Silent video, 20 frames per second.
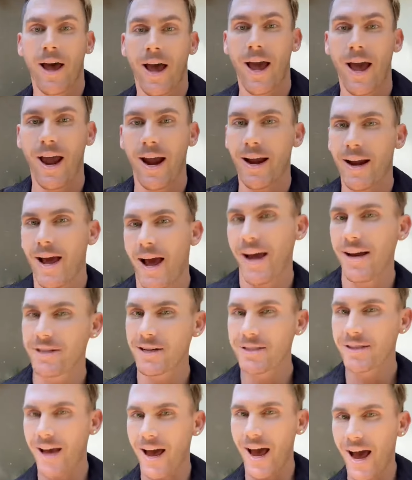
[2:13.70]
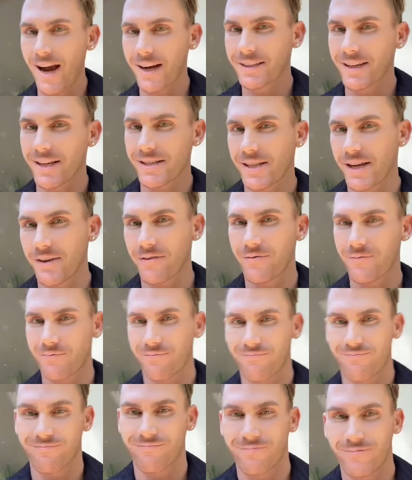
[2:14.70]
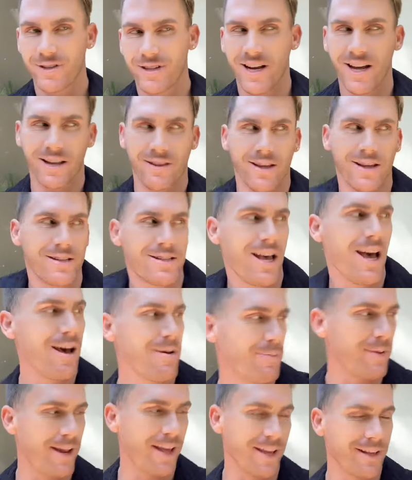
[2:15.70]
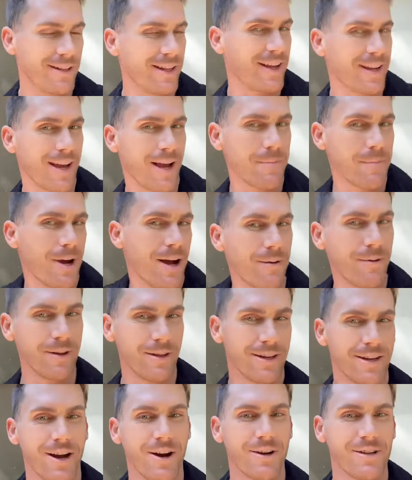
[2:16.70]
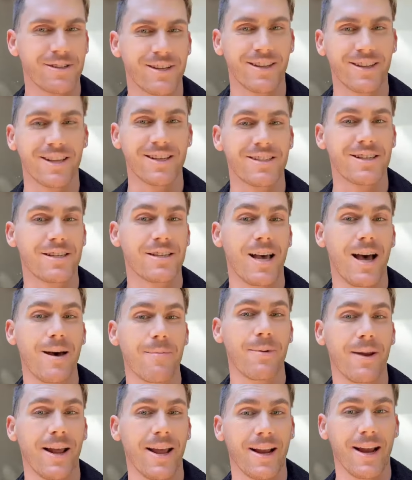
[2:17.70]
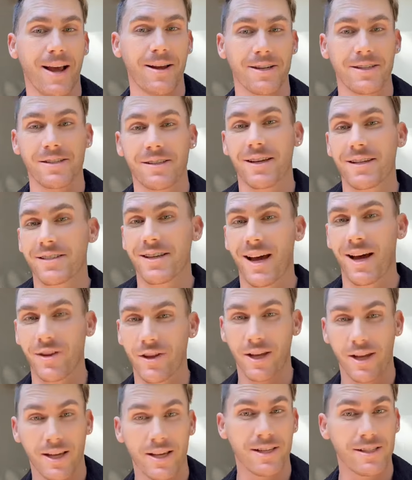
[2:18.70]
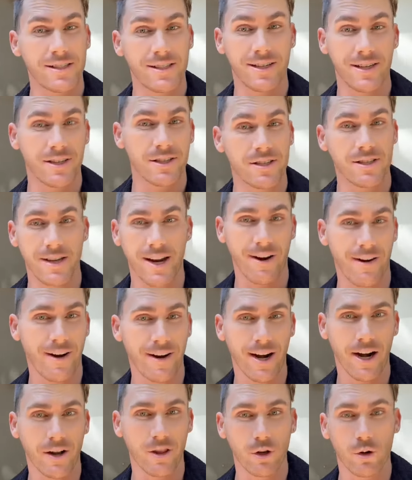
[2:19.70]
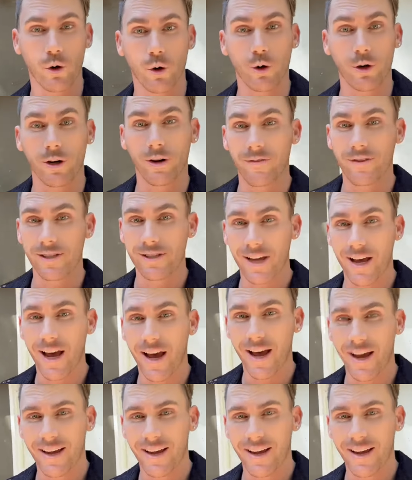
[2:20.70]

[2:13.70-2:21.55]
And I just act as if nothing's happening. Like I'm not really noticing this is happening. I just can tell that he's still staring out of the corner of his eye.